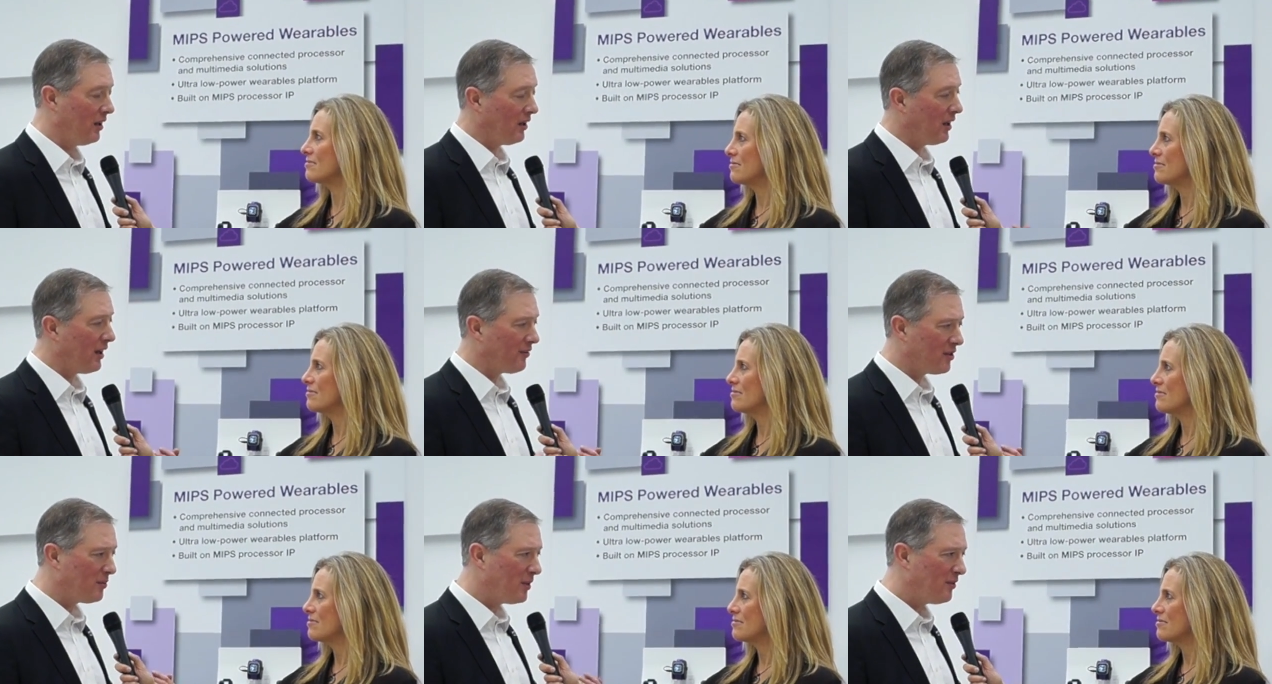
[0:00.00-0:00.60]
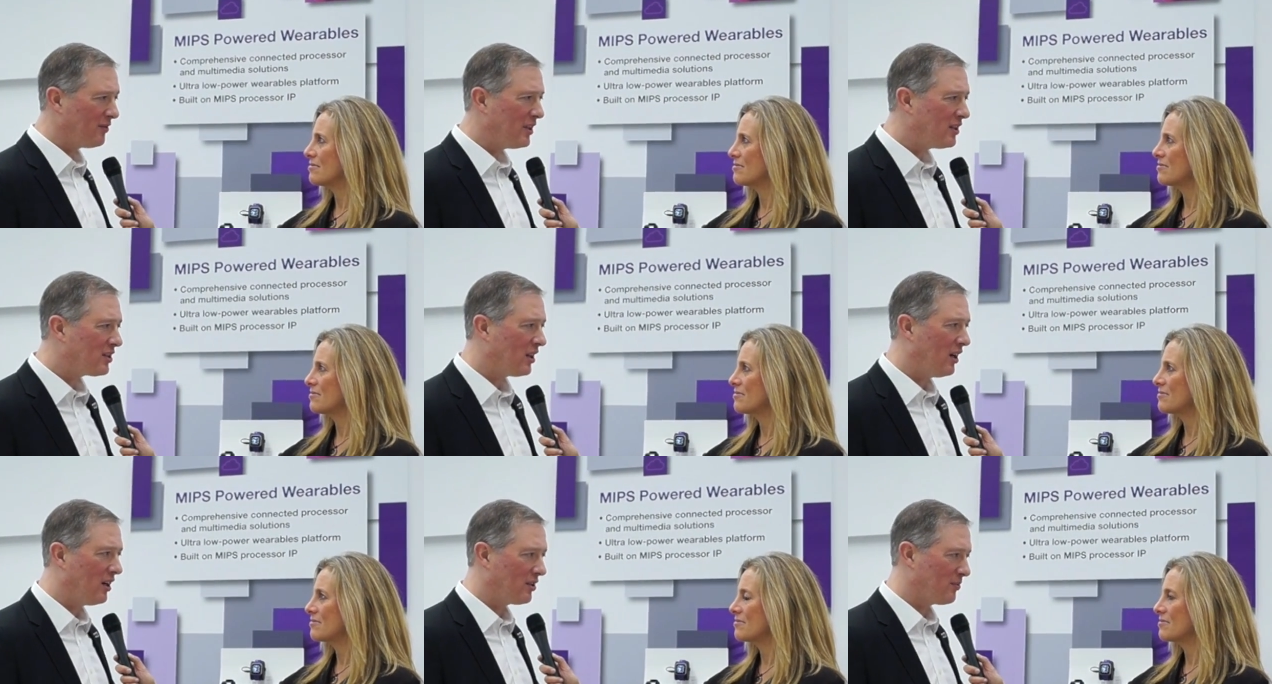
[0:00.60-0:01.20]
Speaker 1: have to be
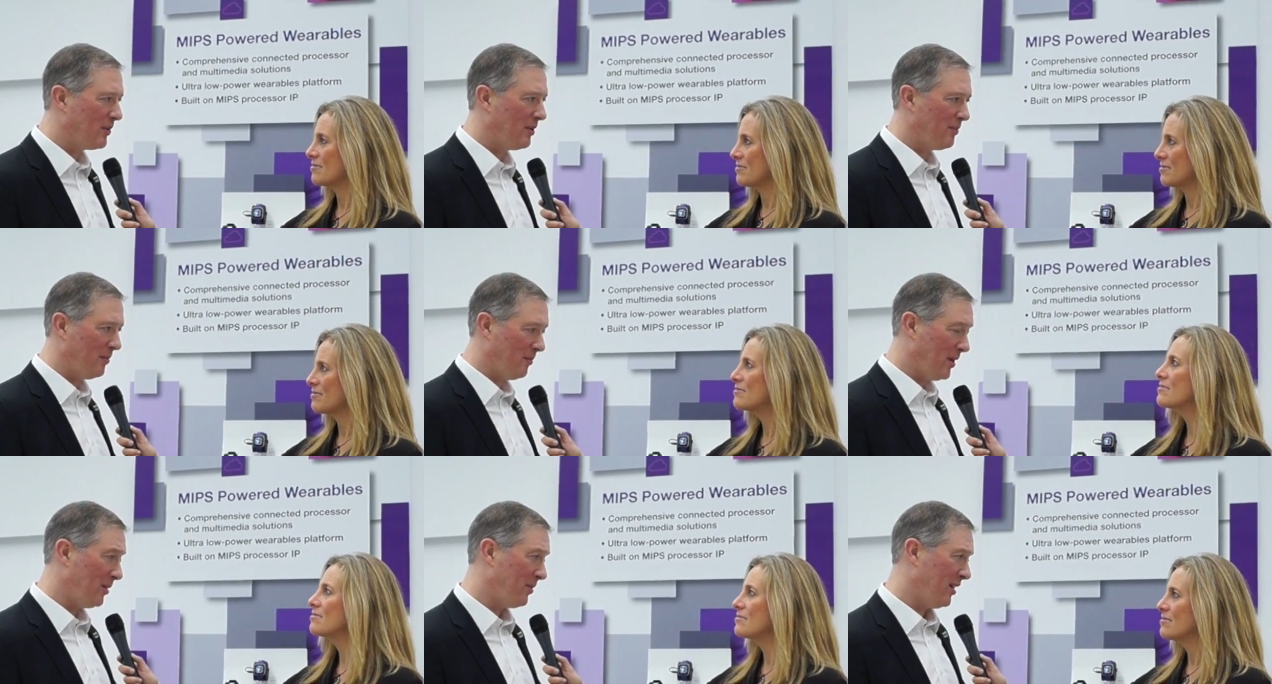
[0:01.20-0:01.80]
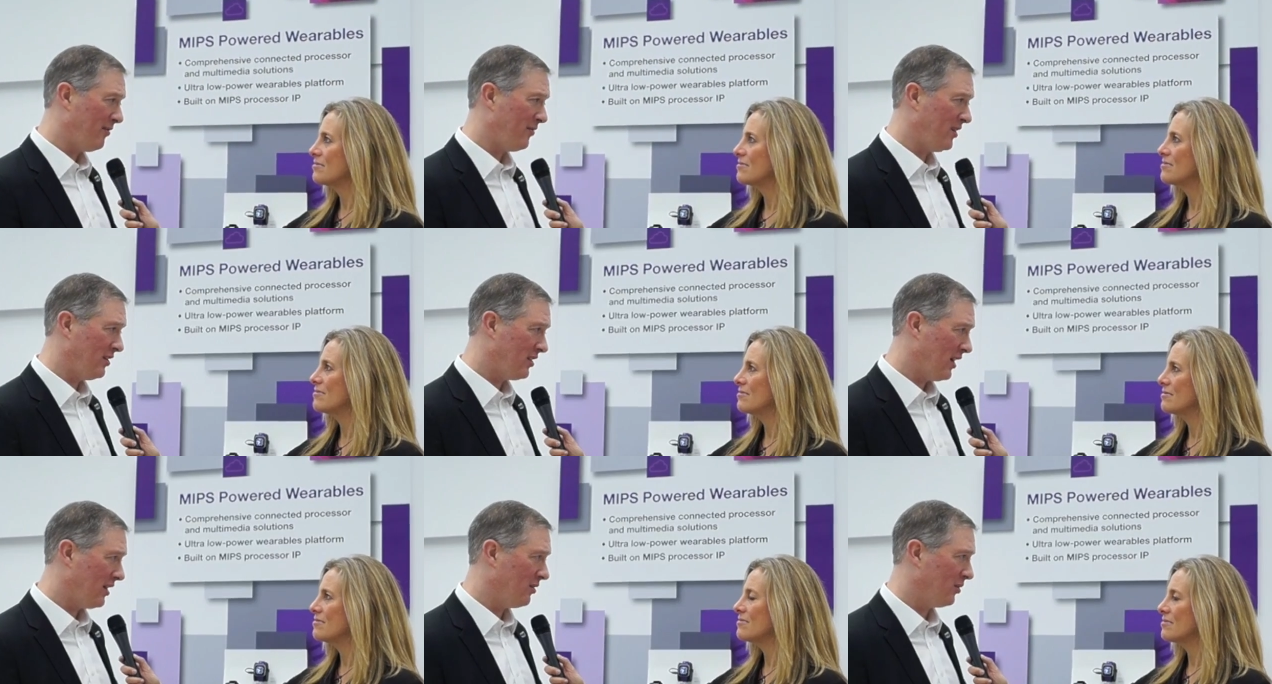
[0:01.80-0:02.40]
recharged maybe every
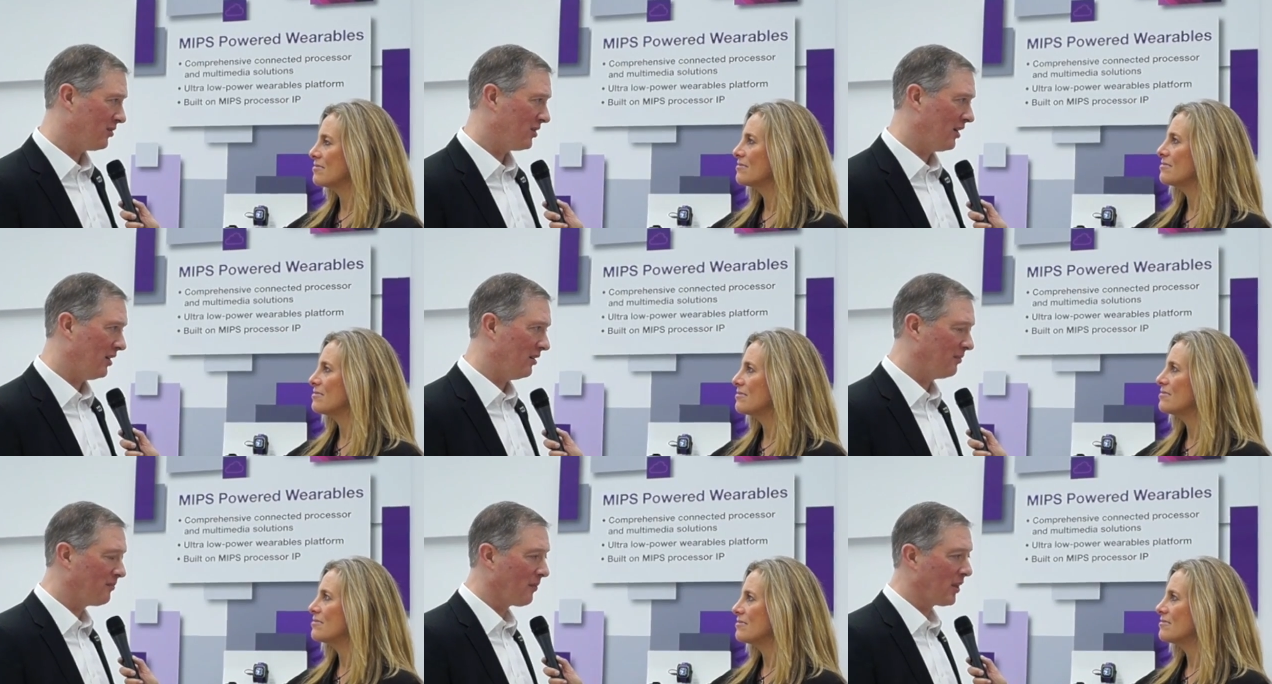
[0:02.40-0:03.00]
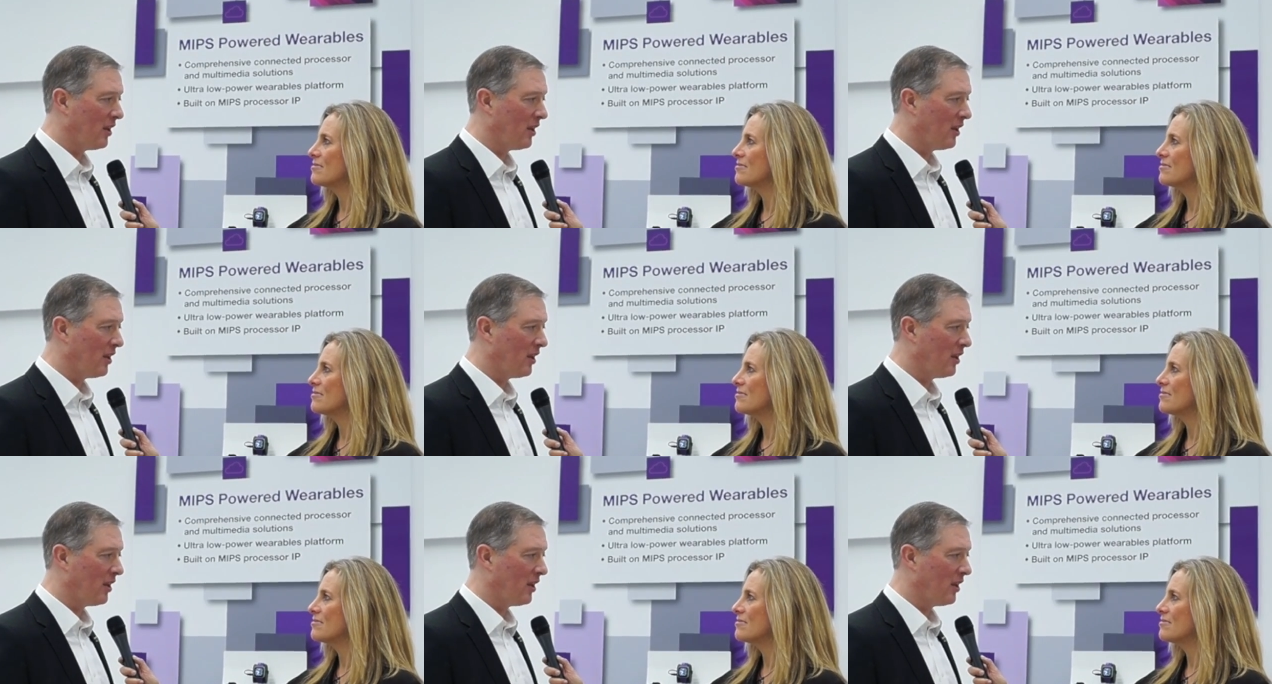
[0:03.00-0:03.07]
day or so.